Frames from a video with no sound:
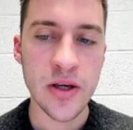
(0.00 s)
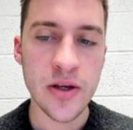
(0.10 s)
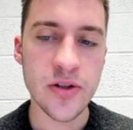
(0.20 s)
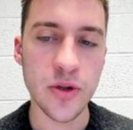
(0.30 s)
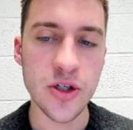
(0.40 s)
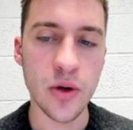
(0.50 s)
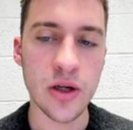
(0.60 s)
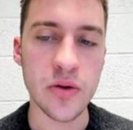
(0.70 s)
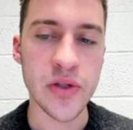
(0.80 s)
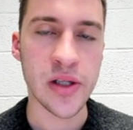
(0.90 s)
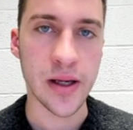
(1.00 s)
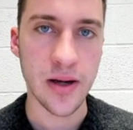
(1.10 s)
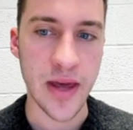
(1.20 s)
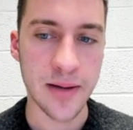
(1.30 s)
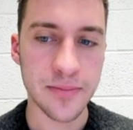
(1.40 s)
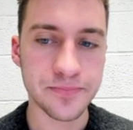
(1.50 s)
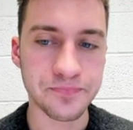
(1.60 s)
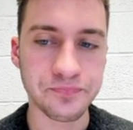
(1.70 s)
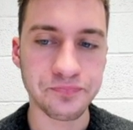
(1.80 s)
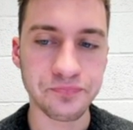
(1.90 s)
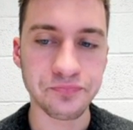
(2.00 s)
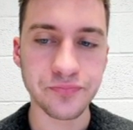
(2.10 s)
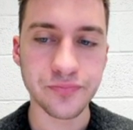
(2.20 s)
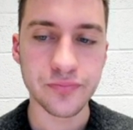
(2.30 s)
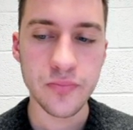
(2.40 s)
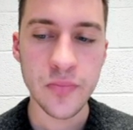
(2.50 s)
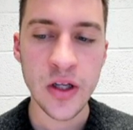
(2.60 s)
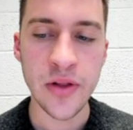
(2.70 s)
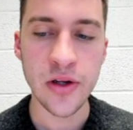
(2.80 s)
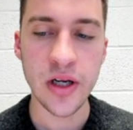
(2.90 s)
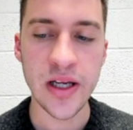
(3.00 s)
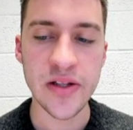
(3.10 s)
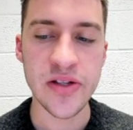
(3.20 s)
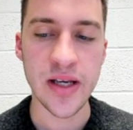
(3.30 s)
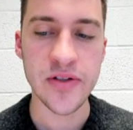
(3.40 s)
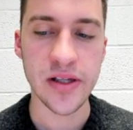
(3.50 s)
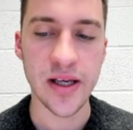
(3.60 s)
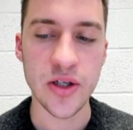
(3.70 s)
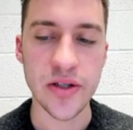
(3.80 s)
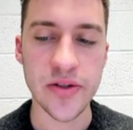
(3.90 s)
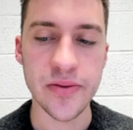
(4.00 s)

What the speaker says: So what you want to do is click on that. Then you're going to hit Save Selection.